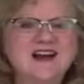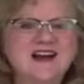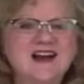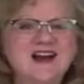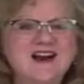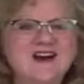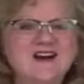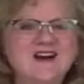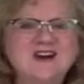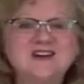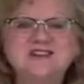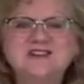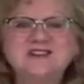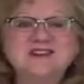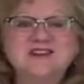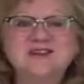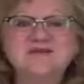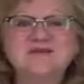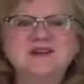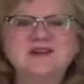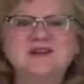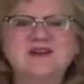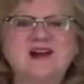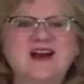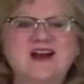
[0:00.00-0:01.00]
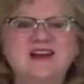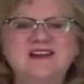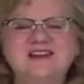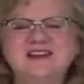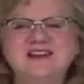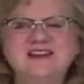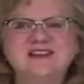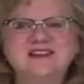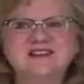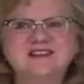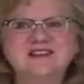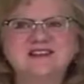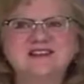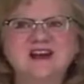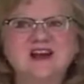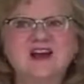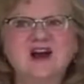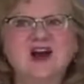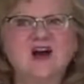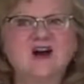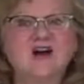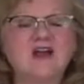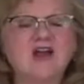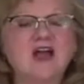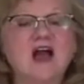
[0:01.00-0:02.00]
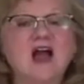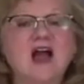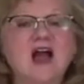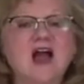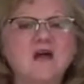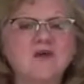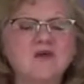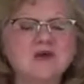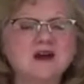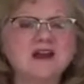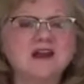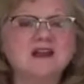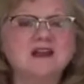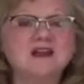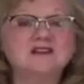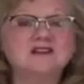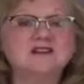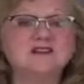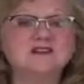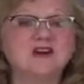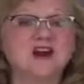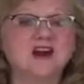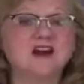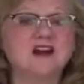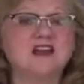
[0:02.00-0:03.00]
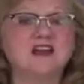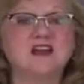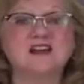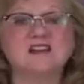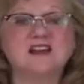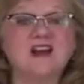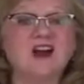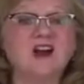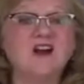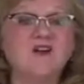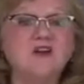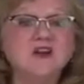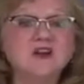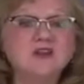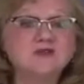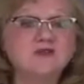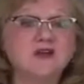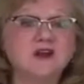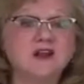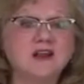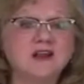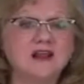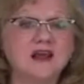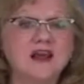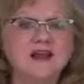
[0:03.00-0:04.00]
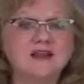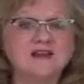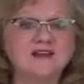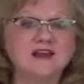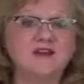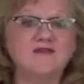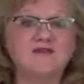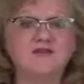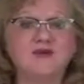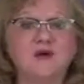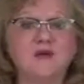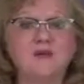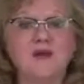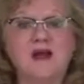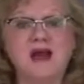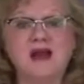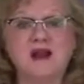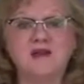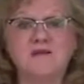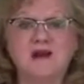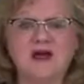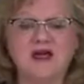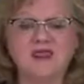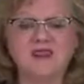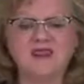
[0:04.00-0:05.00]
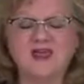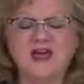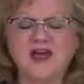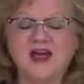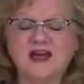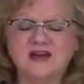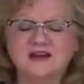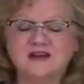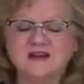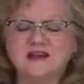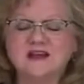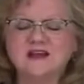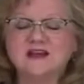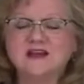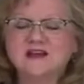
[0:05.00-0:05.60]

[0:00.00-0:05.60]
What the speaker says: Or just give me your ideas. Okay, I want to get started because I always run late and I feel bad about that.